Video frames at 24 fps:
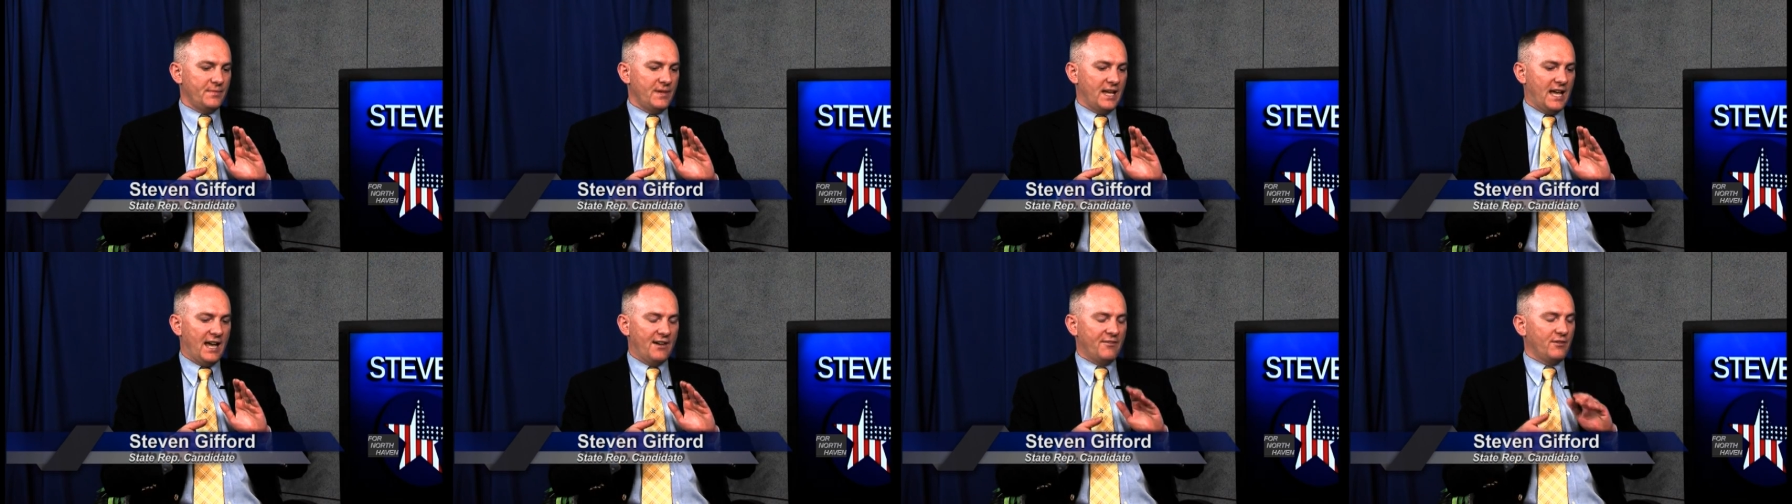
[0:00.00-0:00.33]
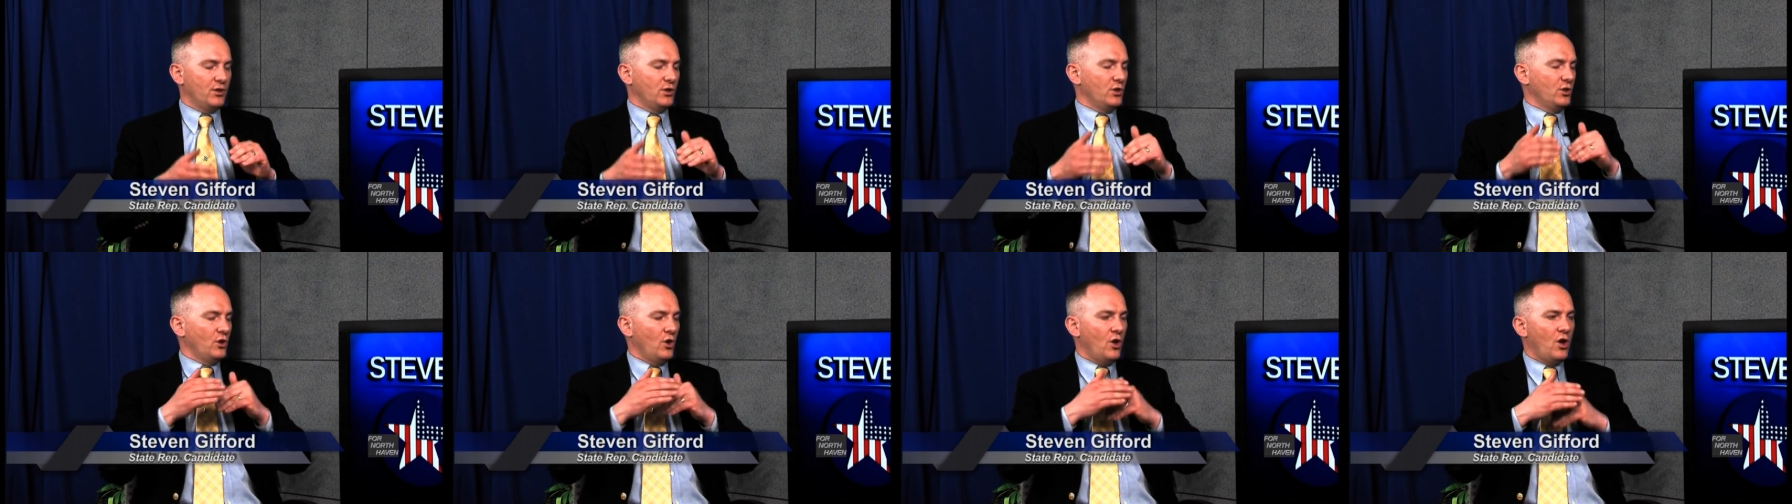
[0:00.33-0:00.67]
a
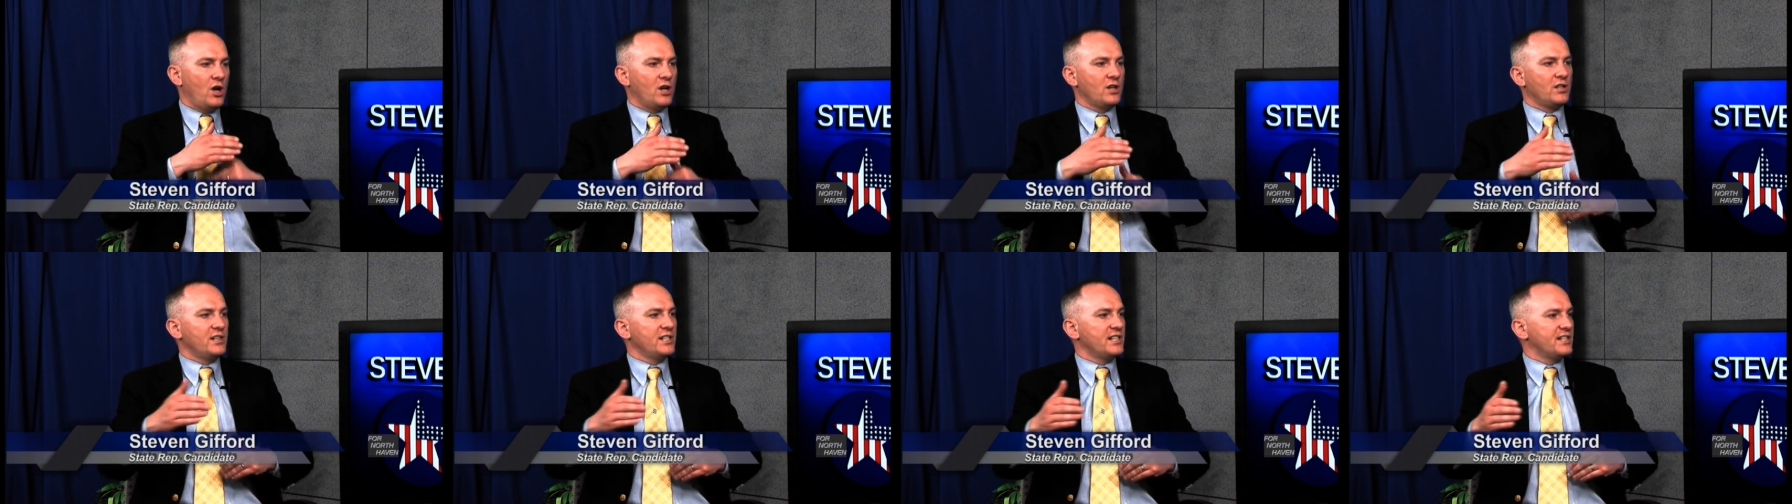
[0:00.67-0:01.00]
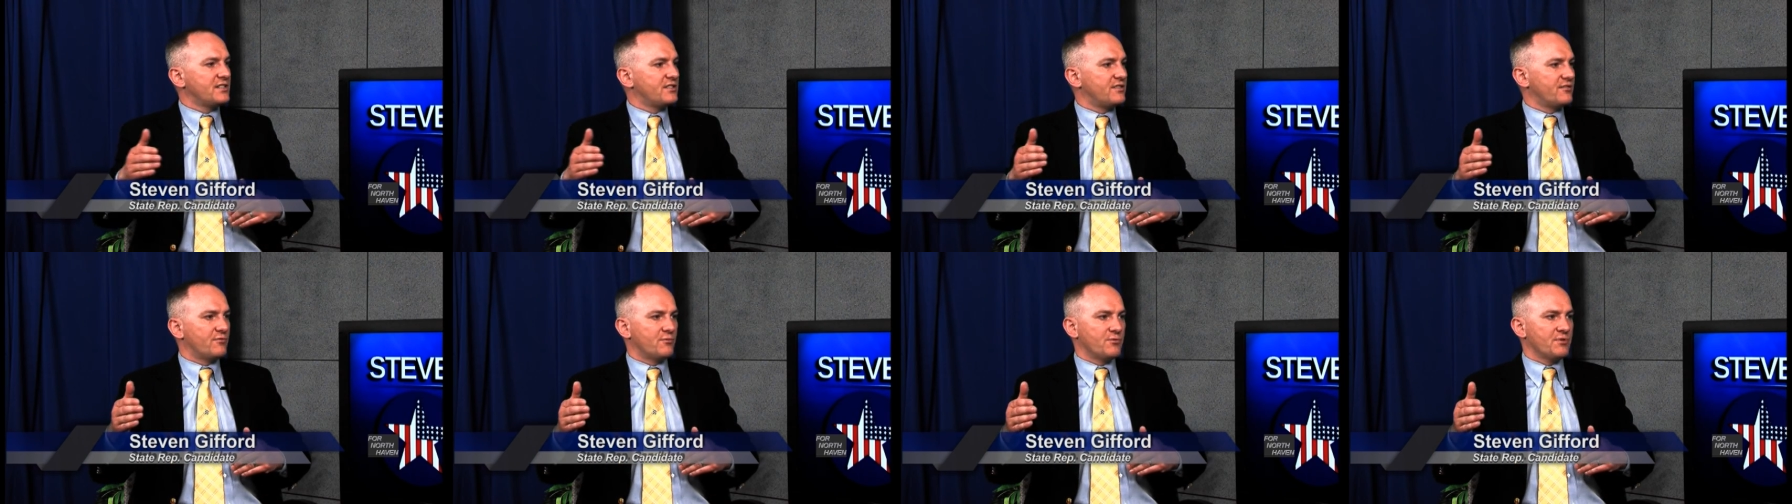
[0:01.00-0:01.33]
long list
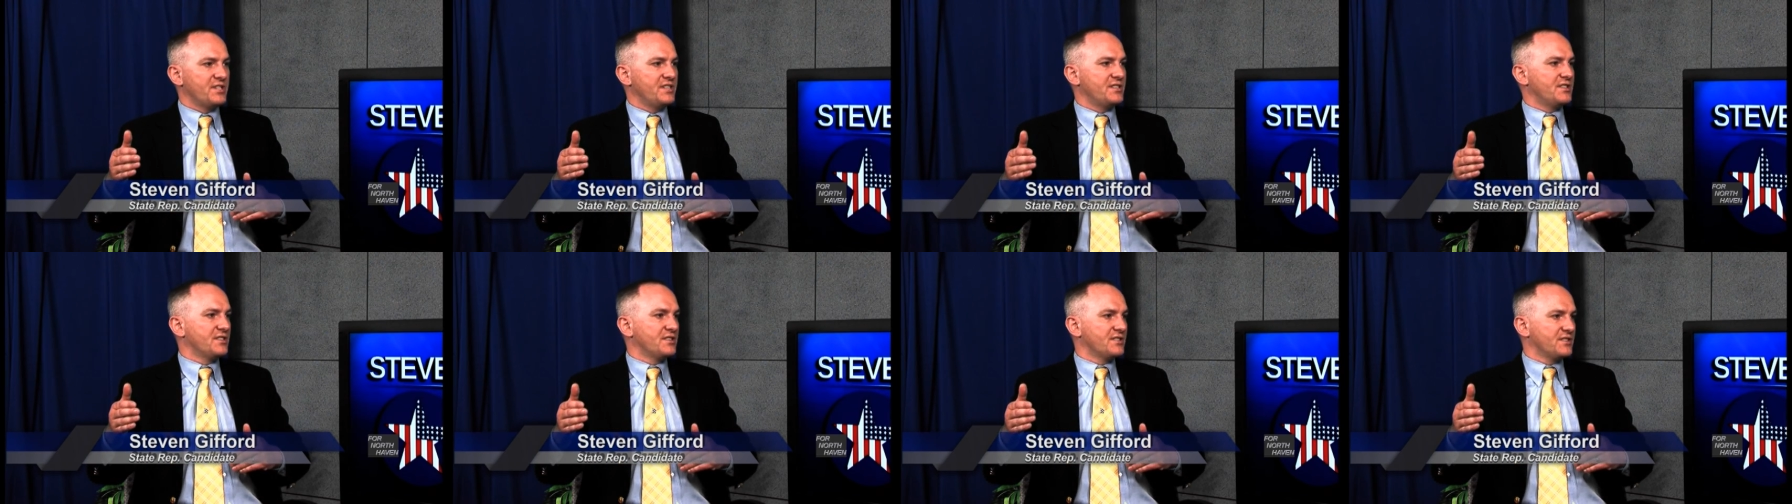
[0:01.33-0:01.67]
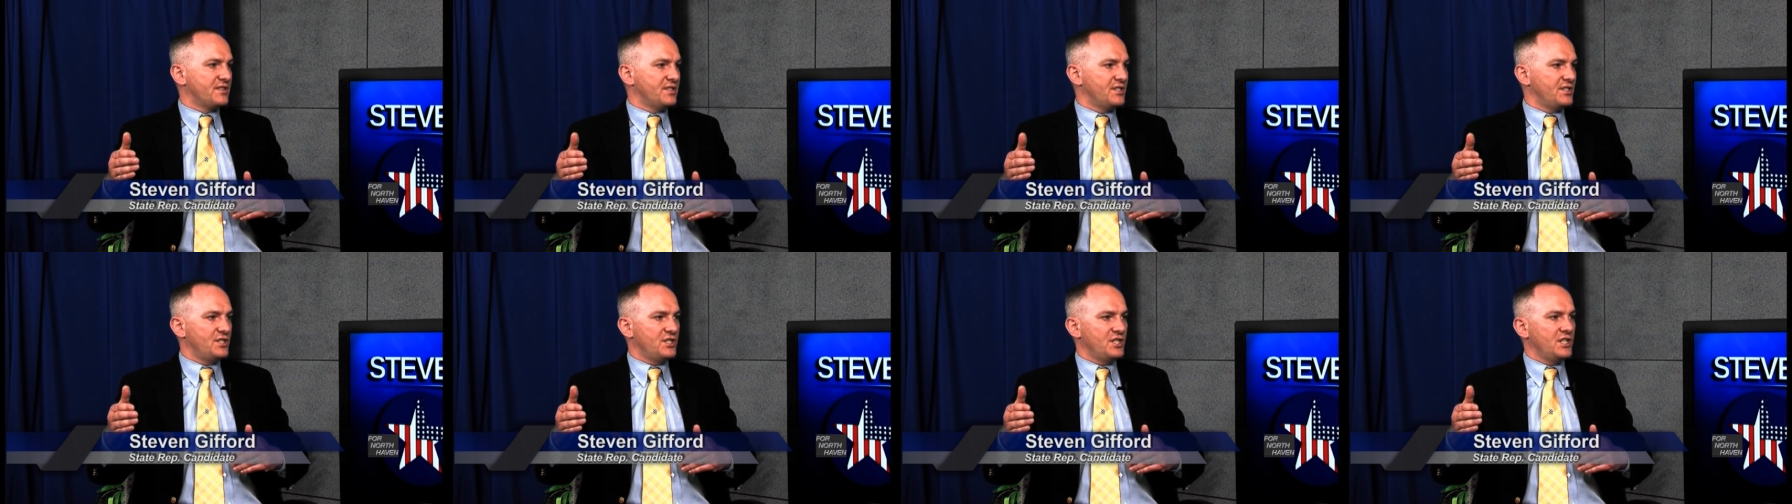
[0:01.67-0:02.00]
of reasons
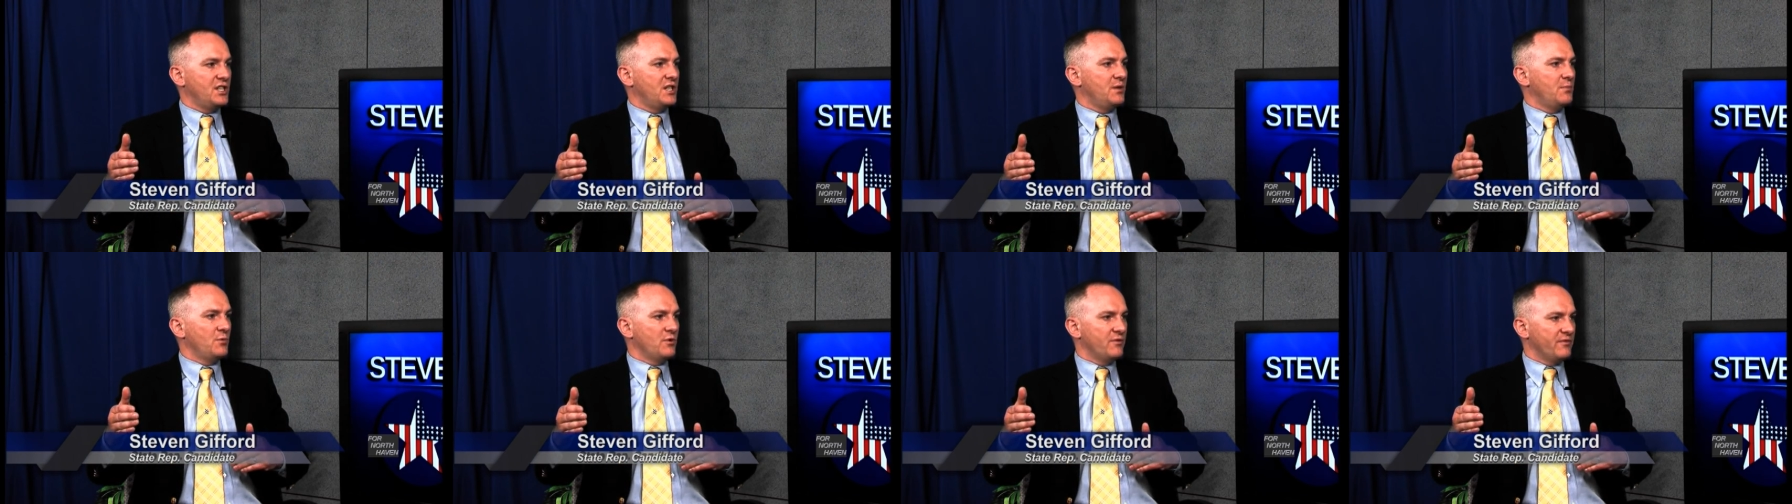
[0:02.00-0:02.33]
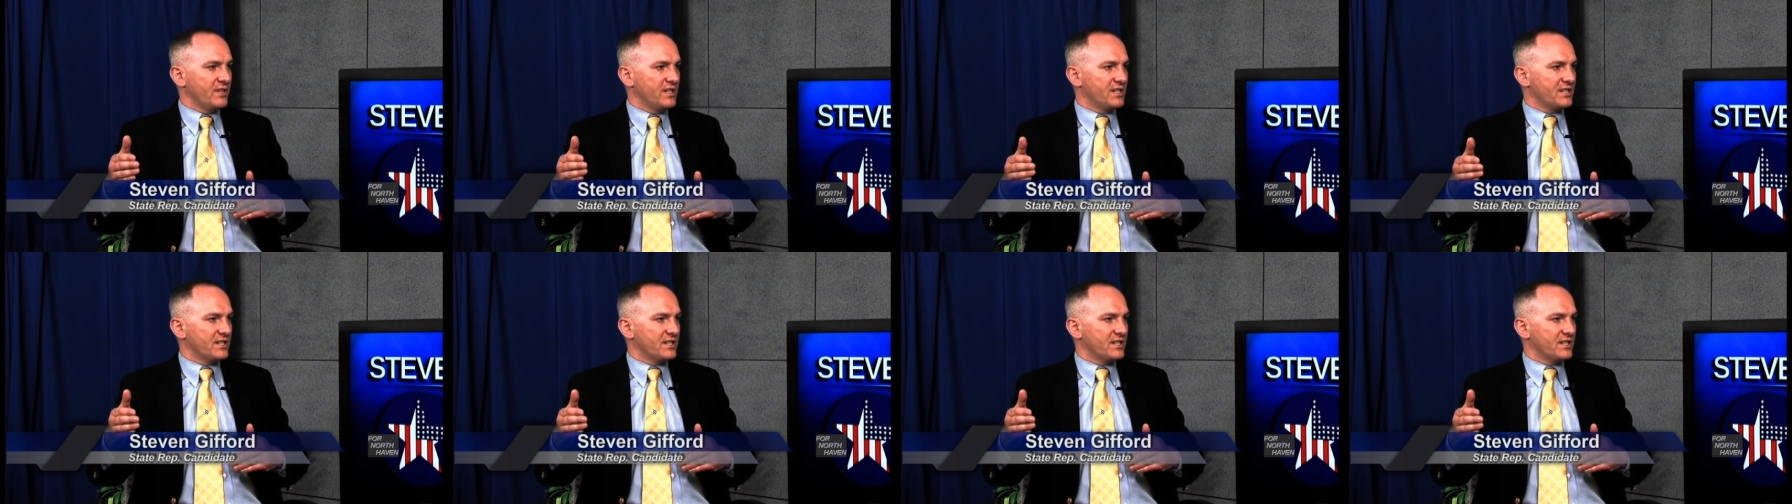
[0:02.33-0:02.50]
that GE moving